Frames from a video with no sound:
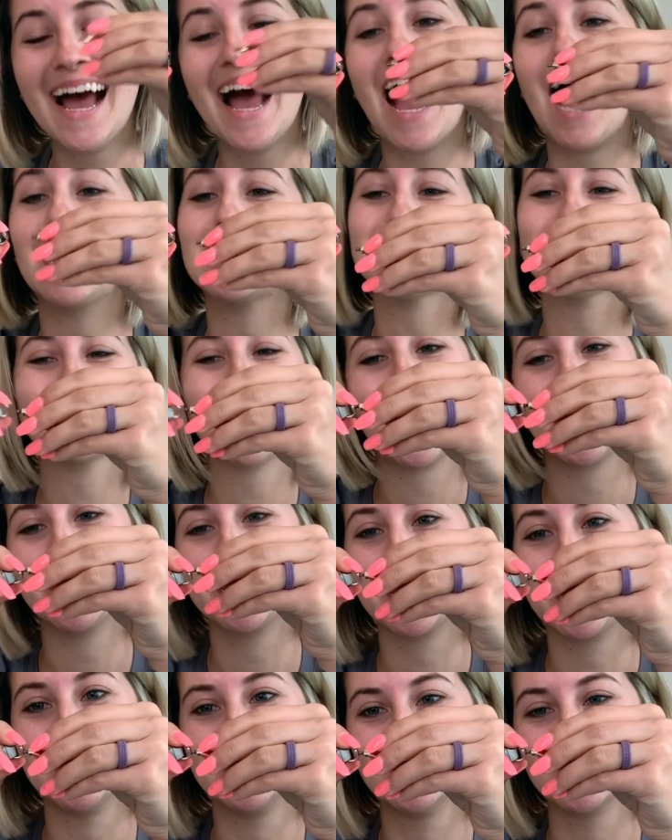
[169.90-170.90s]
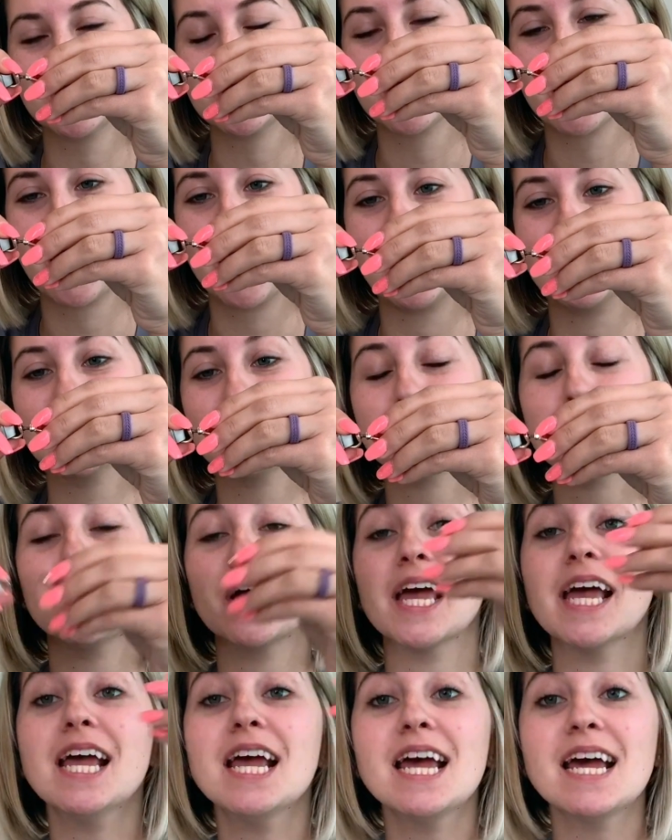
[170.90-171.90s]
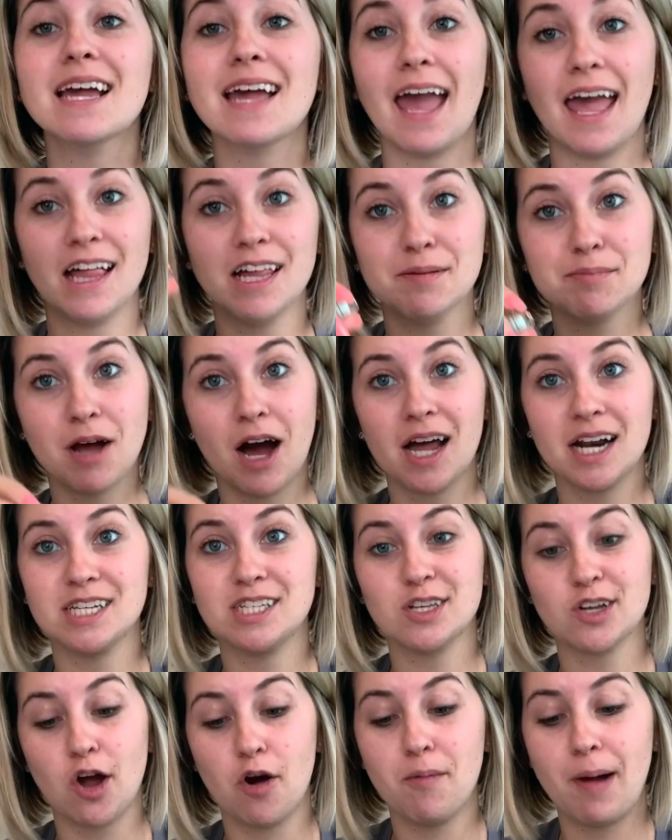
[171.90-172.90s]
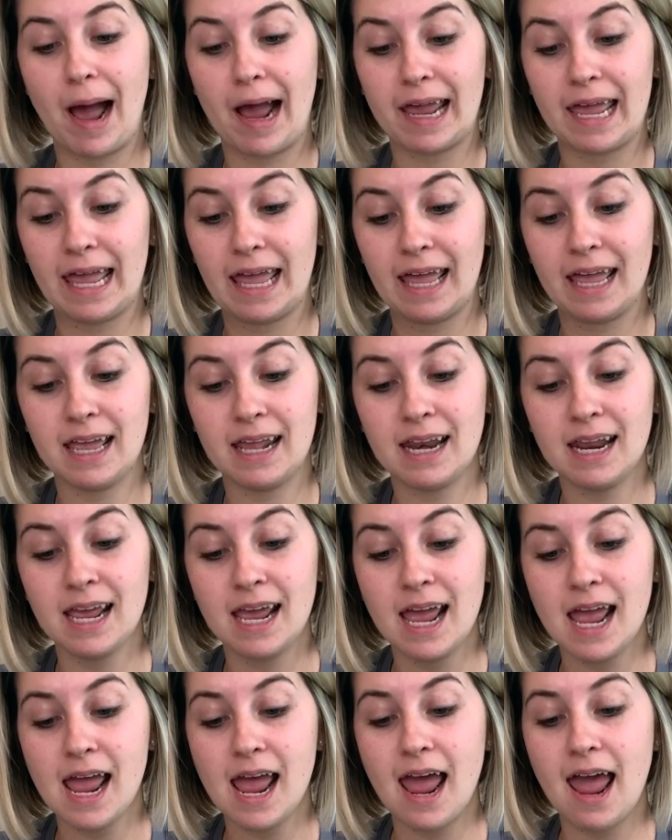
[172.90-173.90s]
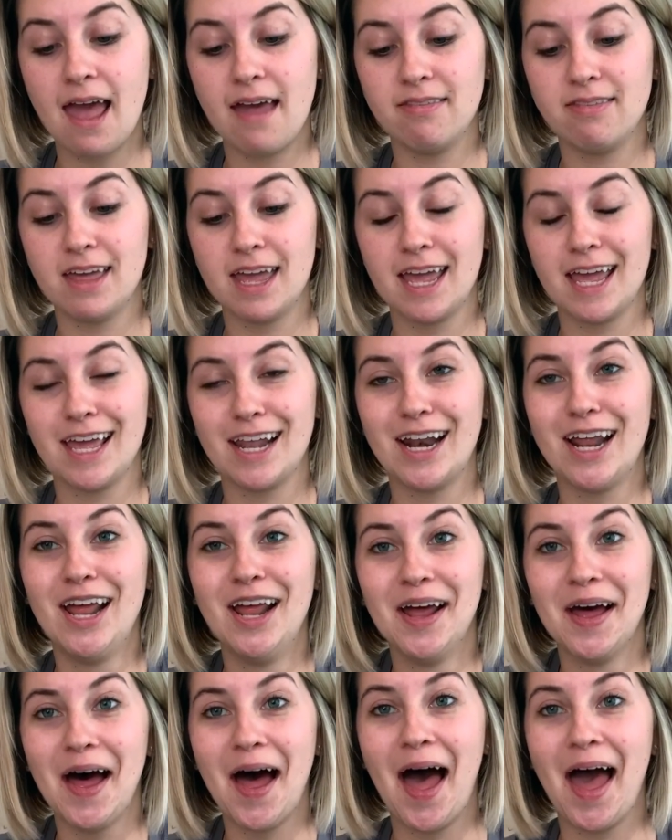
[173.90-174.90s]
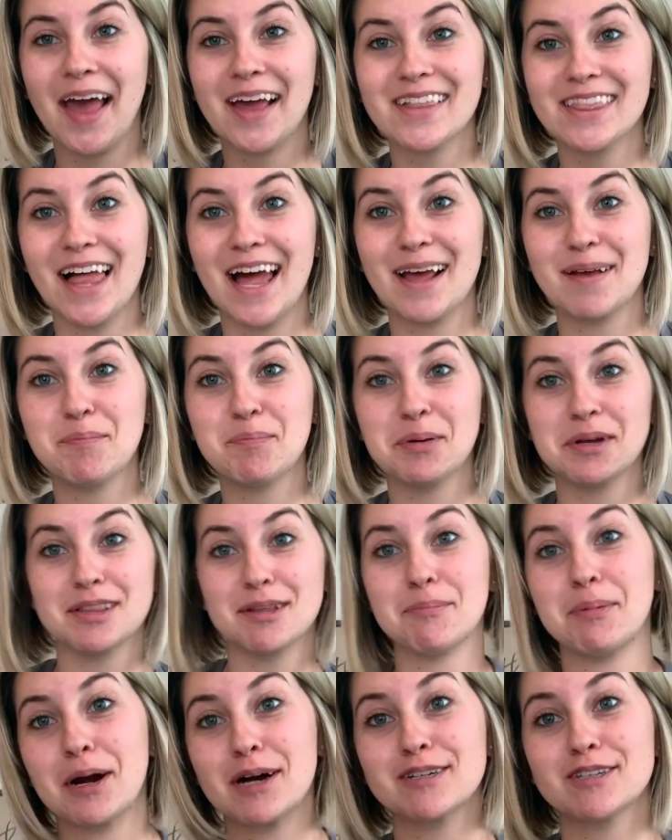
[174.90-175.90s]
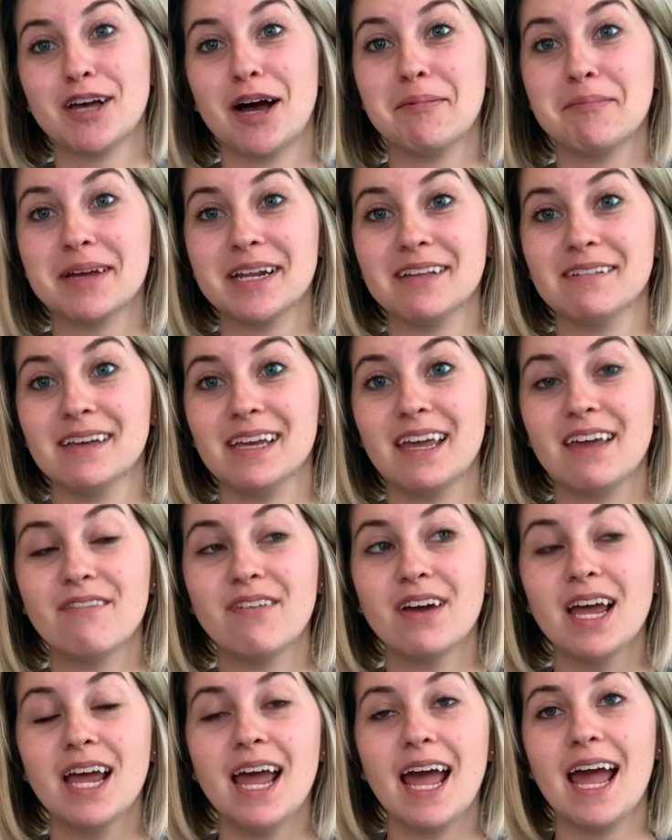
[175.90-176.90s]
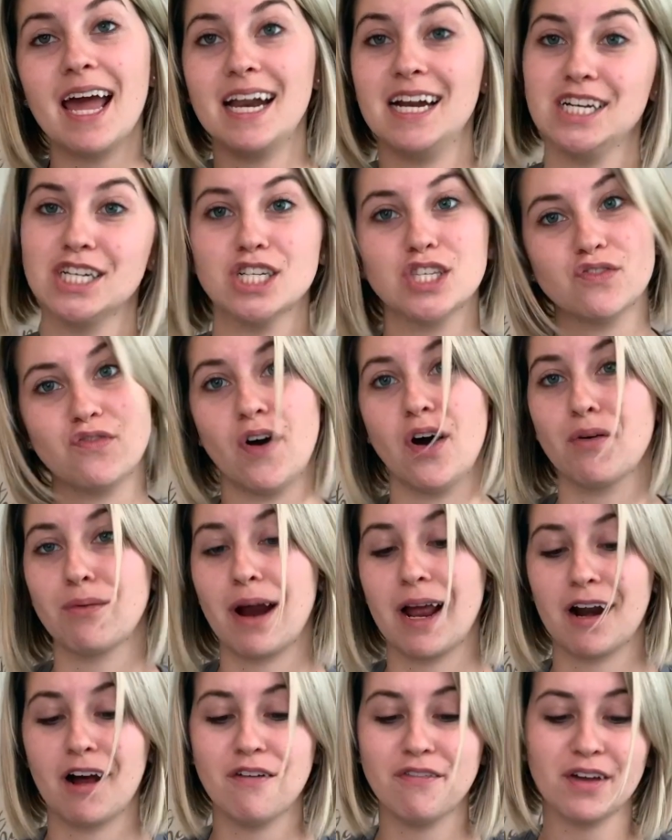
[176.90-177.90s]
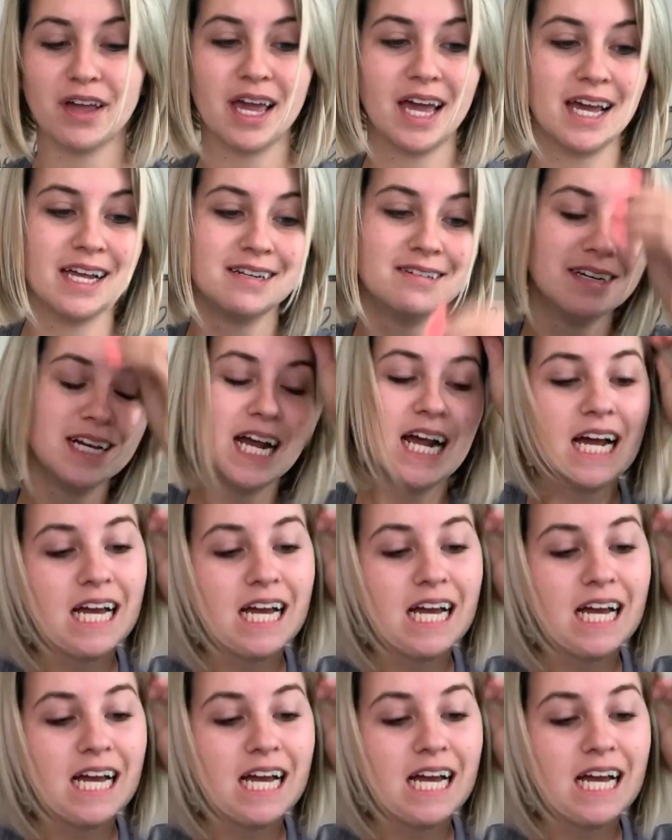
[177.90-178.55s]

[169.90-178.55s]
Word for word: I just tried it again just in case. But Caleb got it to go back in and then I like put the purse on me to leave and it just fell right off again.